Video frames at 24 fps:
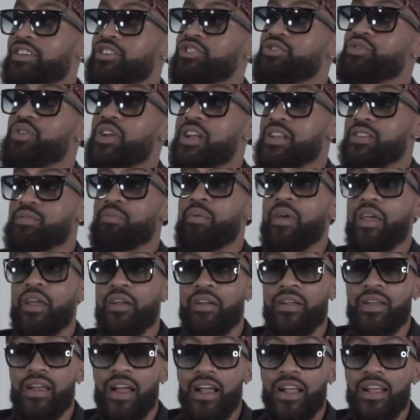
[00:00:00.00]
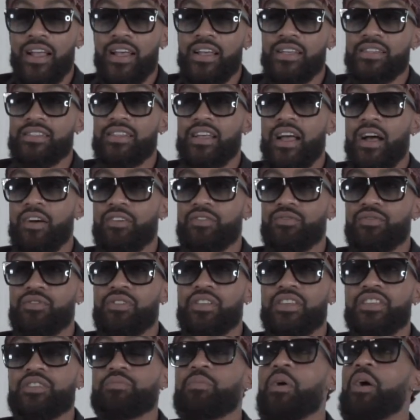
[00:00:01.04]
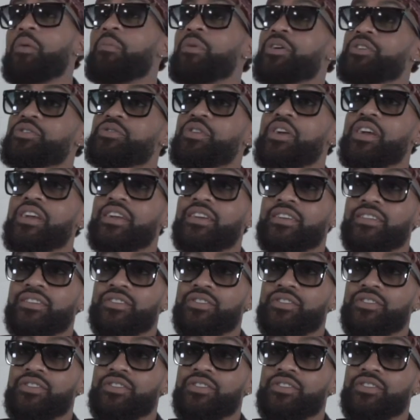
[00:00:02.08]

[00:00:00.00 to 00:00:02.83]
transparent. I guess I was really inspired by Drake.